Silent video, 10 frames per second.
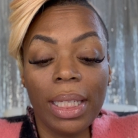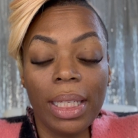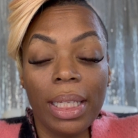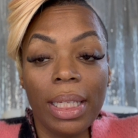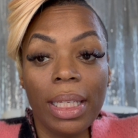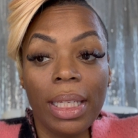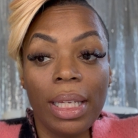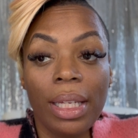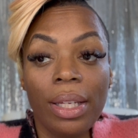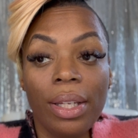
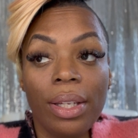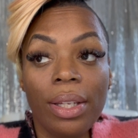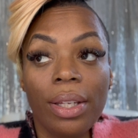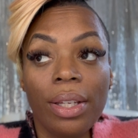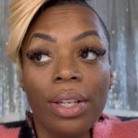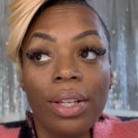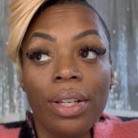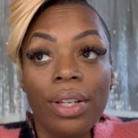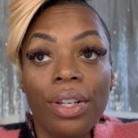Nobody speaks.